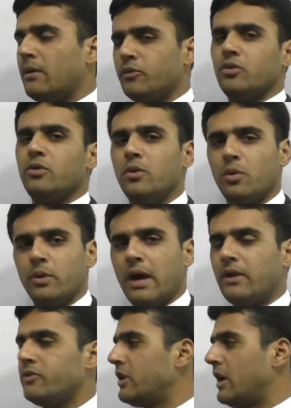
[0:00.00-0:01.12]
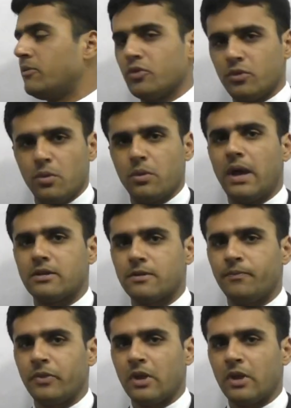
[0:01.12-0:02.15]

James should do that, James should do that.